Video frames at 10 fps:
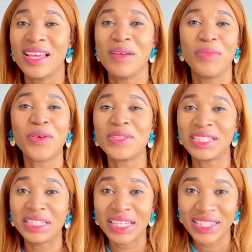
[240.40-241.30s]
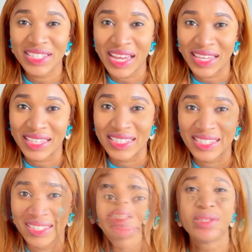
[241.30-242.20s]
because they didn't check it.
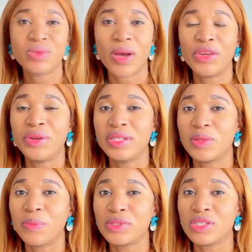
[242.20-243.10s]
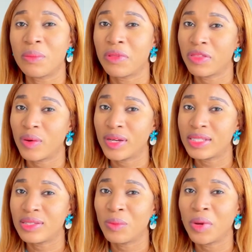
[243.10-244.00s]
So this is why you need to put some
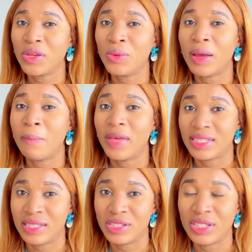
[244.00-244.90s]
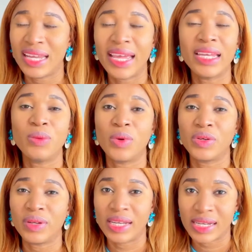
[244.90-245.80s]
thought when you are messaging anyone
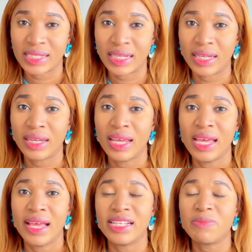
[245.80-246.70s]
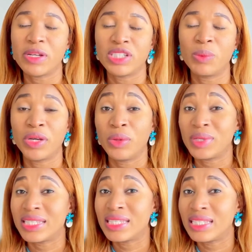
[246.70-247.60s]
on LinkedIn, especially when you are
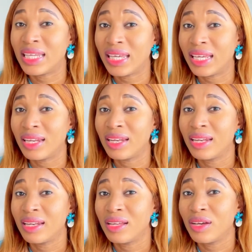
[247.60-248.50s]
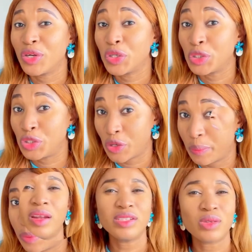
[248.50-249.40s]
seeking a job.
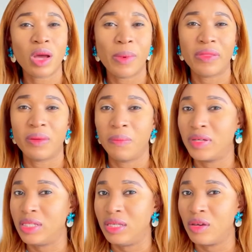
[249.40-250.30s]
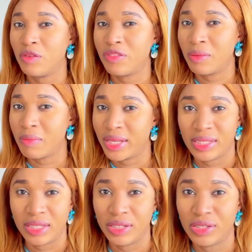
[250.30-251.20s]
Now let's talk about the body of the
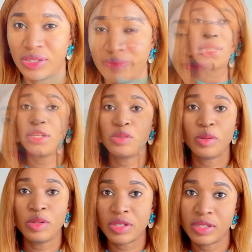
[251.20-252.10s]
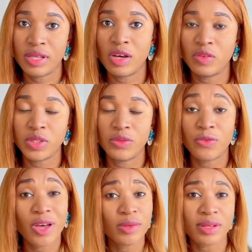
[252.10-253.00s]
message. Obviously, introduce yourself. If you
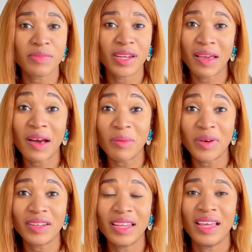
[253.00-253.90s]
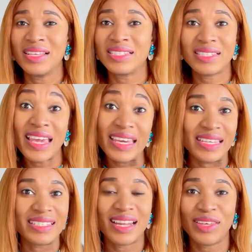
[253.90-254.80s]
found something in common, say
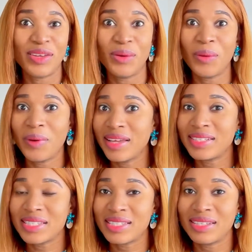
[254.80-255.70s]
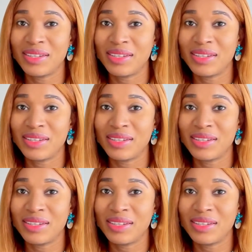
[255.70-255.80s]
it. Like, oh, I just,